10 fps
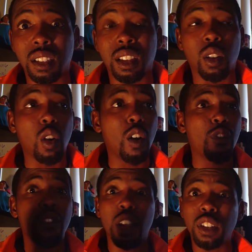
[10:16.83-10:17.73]
They're all
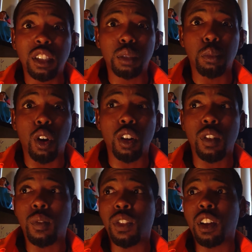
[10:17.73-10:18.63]
very smart.
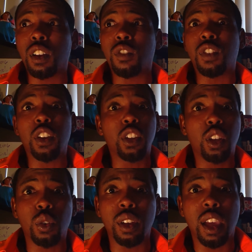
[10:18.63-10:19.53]
They're very
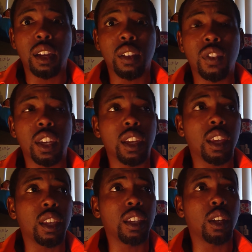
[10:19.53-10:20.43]
creative,
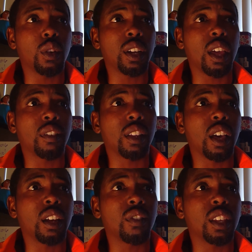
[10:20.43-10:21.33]
and have a
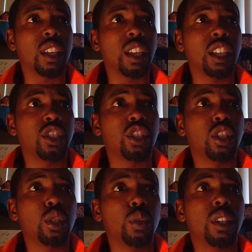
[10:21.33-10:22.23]
lot of
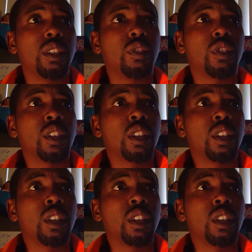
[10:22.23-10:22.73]
ingenuitive